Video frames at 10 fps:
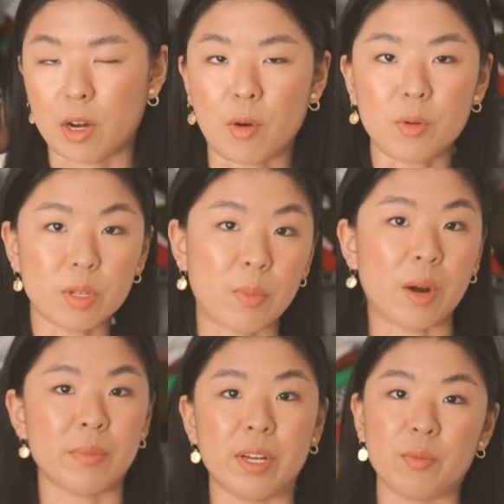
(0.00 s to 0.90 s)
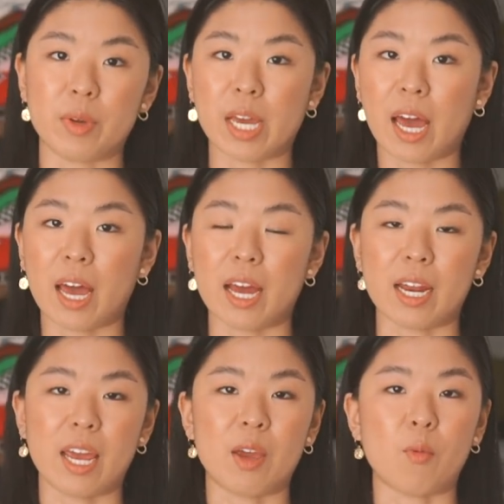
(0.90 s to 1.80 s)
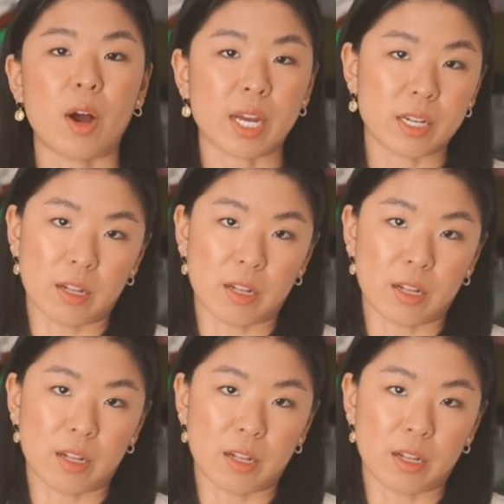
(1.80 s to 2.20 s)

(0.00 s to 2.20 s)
in our old apartment, we had a walk-in